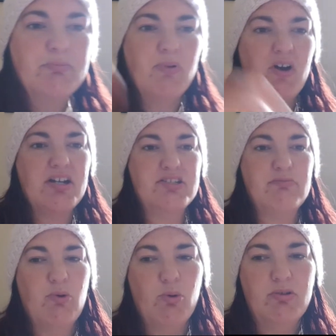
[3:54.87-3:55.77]
to buy
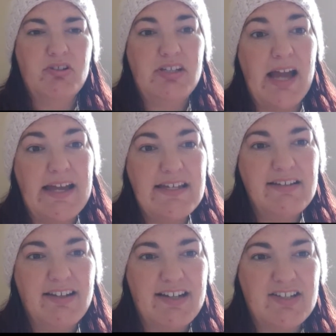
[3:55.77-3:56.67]
some more. Yay,
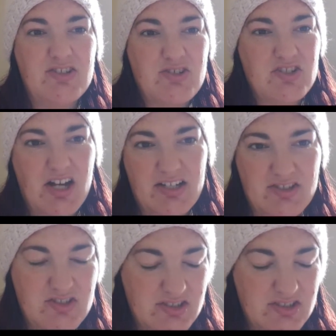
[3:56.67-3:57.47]
I could do yarn,